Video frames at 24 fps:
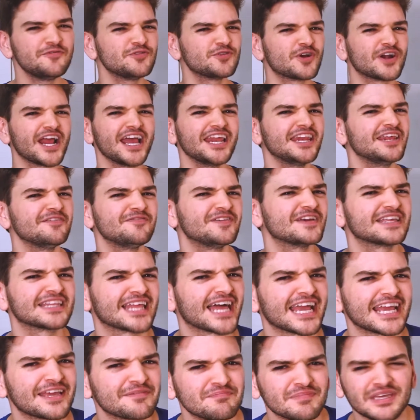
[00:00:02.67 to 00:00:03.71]
If you're anything
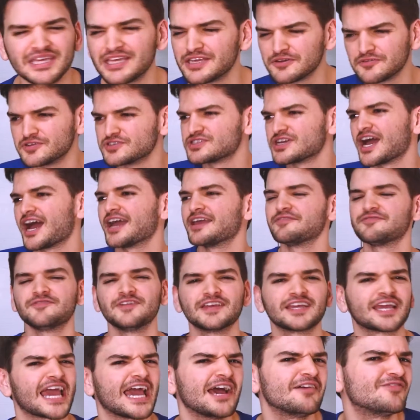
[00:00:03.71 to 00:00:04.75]
like me, which I
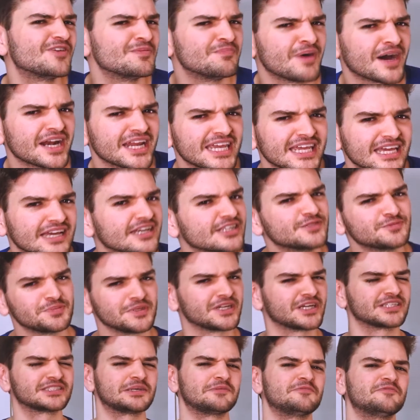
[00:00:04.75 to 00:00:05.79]
think everybody is
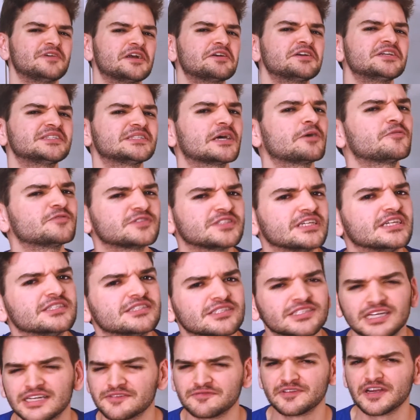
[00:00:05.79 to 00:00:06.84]
because I'm very
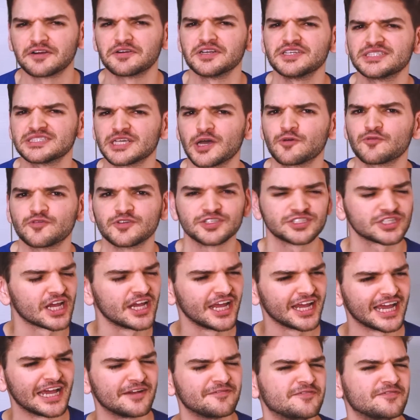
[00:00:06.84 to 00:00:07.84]
self-centered and very selfish